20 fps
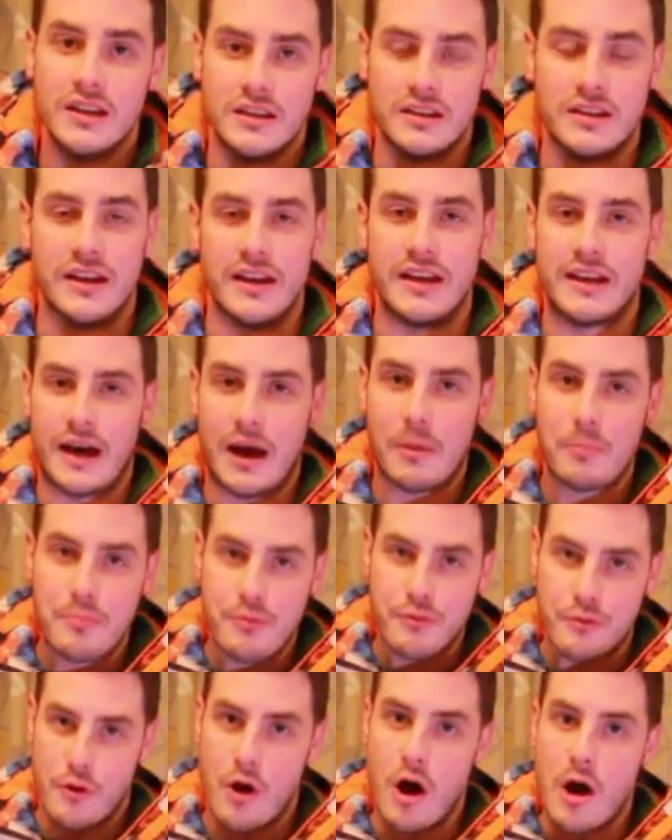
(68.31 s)
You need a
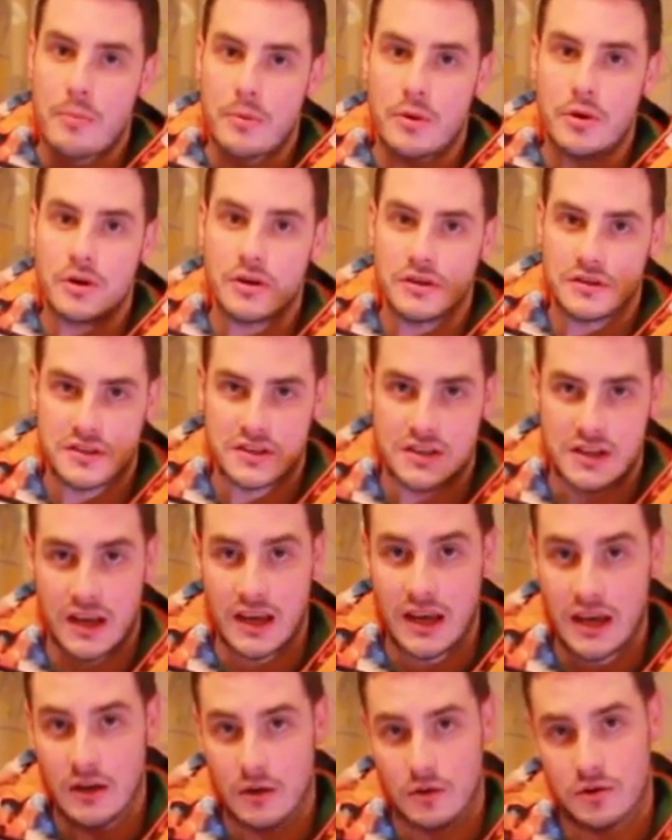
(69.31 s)
proper
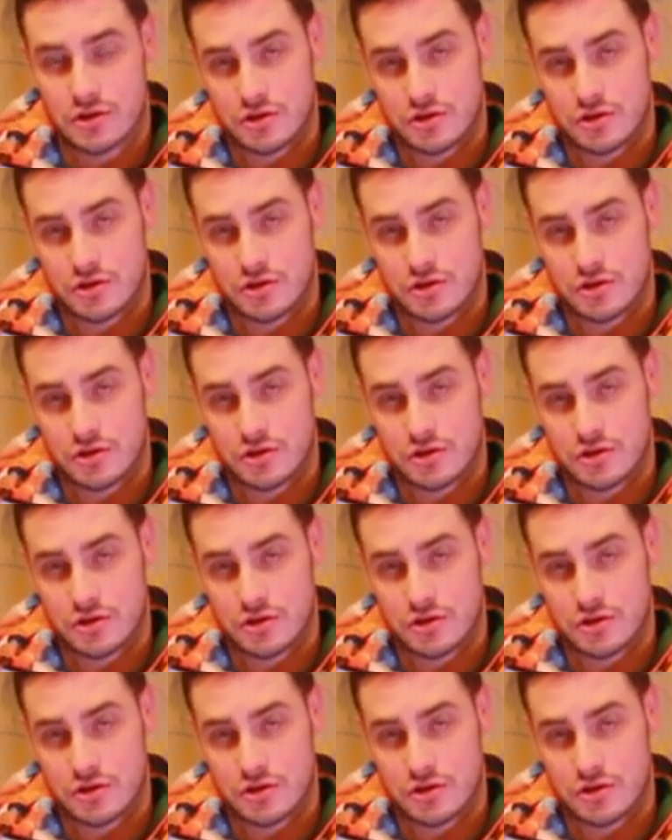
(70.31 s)
ski or